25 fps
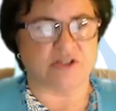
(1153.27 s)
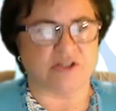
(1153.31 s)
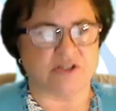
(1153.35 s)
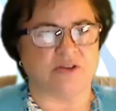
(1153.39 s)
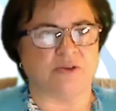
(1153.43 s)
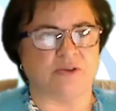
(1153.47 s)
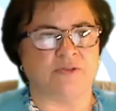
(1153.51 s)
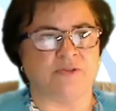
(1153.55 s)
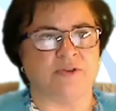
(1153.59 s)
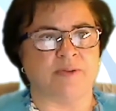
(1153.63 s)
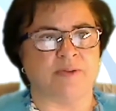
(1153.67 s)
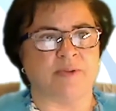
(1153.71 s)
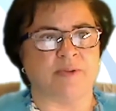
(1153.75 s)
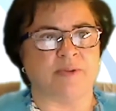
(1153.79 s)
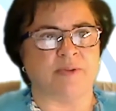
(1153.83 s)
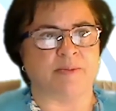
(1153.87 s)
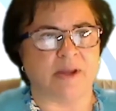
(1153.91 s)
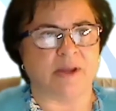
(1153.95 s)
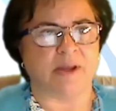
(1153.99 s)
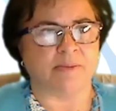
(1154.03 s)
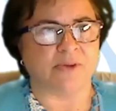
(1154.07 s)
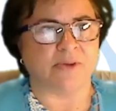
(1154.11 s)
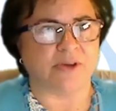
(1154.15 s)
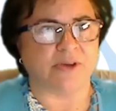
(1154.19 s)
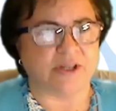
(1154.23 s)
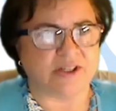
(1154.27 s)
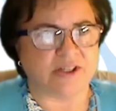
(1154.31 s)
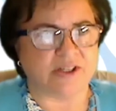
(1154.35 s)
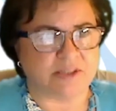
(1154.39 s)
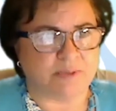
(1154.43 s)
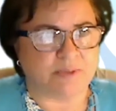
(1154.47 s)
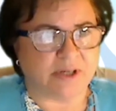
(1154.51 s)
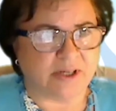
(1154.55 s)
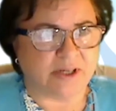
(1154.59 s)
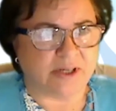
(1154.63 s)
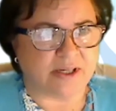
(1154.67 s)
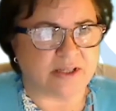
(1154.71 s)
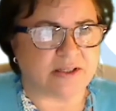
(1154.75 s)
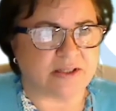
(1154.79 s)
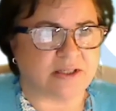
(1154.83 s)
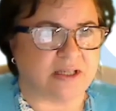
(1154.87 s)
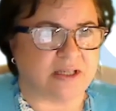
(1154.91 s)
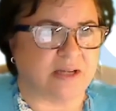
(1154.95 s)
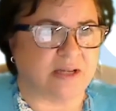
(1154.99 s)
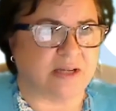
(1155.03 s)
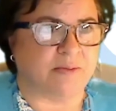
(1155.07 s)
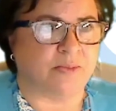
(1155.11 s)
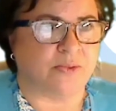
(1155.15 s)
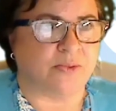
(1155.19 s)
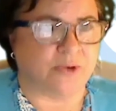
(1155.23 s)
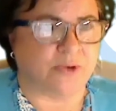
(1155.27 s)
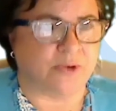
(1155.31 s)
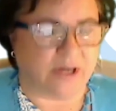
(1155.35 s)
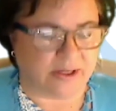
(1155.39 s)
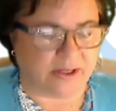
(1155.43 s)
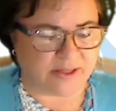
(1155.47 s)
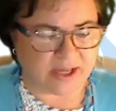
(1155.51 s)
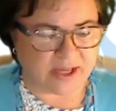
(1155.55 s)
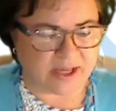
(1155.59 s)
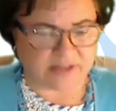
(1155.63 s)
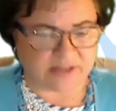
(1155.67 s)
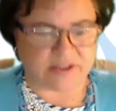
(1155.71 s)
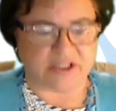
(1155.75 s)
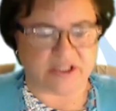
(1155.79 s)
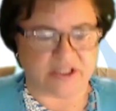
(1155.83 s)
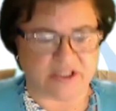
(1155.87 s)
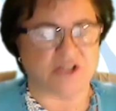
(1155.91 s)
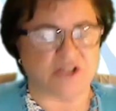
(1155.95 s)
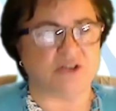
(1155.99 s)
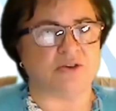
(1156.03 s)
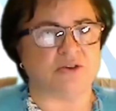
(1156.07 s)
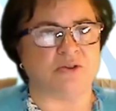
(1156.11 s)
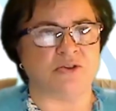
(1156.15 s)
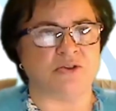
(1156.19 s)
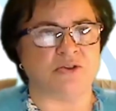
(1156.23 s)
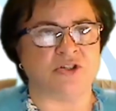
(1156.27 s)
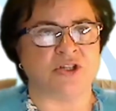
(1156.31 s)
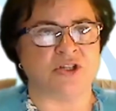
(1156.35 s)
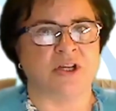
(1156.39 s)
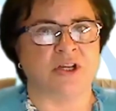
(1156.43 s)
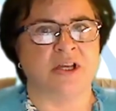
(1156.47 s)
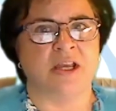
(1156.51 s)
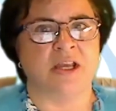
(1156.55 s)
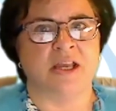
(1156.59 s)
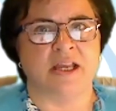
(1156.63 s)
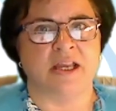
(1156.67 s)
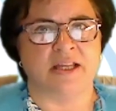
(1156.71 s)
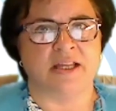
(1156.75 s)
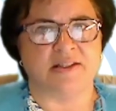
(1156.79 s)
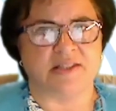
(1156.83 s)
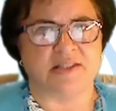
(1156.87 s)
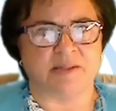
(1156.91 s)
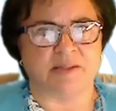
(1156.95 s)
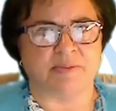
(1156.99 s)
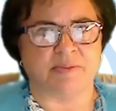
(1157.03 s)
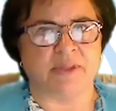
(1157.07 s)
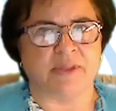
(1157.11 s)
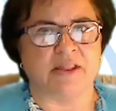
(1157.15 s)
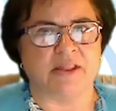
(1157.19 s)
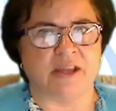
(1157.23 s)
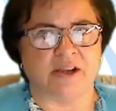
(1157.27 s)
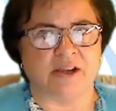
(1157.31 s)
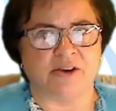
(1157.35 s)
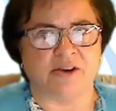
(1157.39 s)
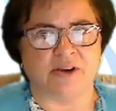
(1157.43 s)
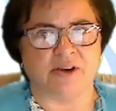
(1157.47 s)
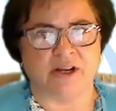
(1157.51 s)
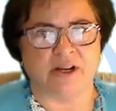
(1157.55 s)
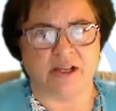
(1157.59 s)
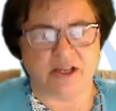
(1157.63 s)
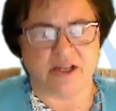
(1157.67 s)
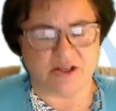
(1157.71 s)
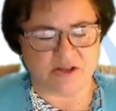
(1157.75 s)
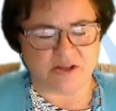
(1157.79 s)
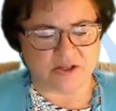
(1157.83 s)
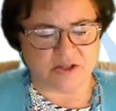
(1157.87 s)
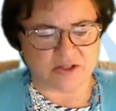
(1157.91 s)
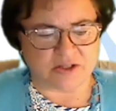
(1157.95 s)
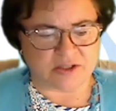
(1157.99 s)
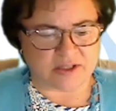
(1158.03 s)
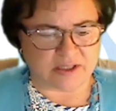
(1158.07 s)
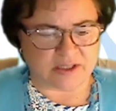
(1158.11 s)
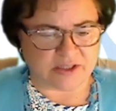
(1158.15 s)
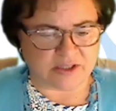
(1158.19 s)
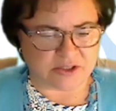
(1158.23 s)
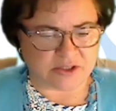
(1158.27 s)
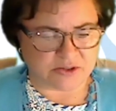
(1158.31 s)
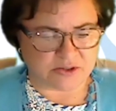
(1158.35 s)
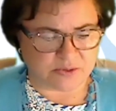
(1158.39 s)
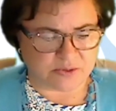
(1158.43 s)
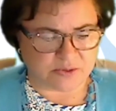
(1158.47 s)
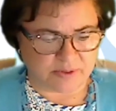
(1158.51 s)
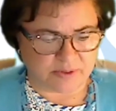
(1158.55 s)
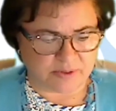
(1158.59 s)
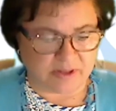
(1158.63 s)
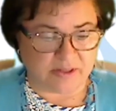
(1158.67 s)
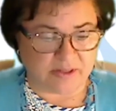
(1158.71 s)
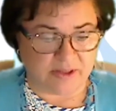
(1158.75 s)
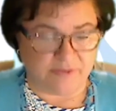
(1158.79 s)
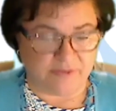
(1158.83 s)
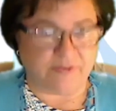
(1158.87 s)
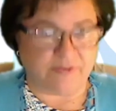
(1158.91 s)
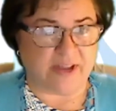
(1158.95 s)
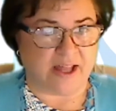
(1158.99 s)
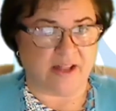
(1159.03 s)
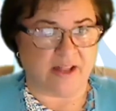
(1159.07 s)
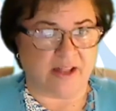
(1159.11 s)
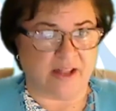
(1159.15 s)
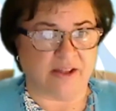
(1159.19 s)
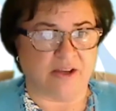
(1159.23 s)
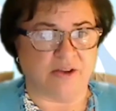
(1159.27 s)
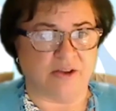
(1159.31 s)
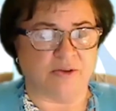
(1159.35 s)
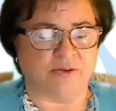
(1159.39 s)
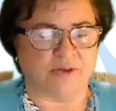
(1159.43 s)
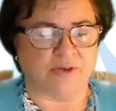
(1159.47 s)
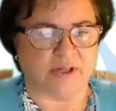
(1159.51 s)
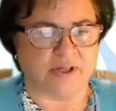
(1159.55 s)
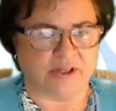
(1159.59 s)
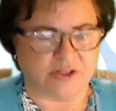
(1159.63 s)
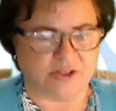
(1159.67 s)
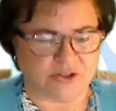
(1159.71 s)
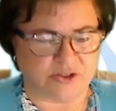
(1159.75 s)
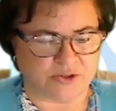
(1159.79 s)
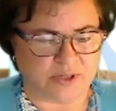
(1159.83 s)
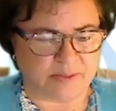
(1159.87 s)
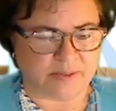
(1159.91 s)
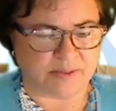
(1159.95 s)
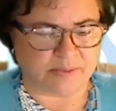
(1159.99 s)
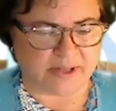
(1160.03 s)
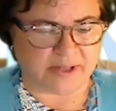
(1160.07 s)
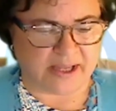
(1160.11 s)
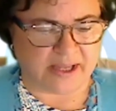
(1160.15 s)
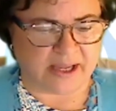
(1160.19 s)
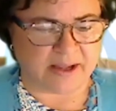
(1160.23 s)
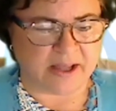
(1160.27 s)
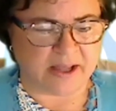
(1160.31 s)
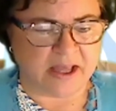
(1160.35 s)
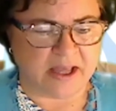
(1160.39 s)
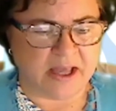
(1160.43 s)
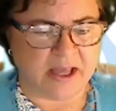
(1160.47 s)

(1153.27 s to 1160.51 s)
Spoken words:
So from a member experience standpoint, that's huge, and something that credit unions value extremely.